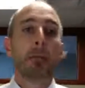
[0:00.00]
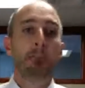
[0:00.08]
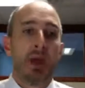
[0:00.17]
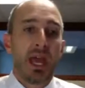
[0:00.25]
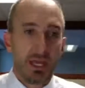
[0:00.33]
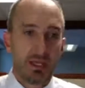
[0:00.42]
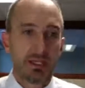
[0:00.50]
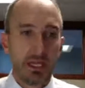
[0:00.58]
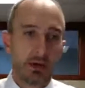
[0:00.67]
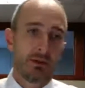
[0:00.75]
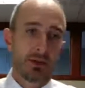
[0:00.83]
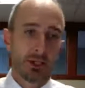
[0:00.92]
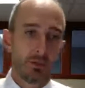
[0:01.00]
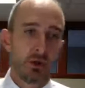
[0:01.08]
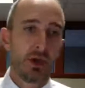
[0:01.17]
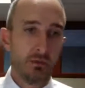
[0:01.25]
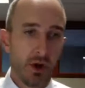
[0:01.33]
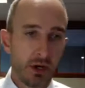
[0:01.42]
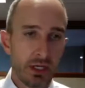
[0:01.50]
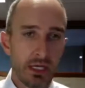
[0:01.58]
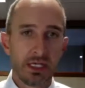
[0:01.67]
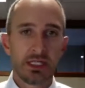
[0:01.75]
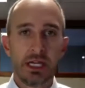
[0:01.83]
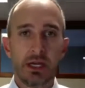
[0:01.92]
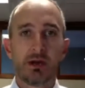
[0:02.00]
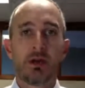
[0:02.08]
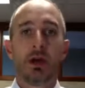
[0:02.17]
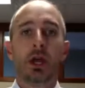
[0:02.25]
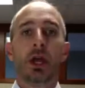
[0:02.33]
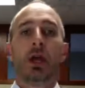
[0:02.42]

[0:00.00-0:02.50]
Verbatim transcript: May is here. The spring market is here.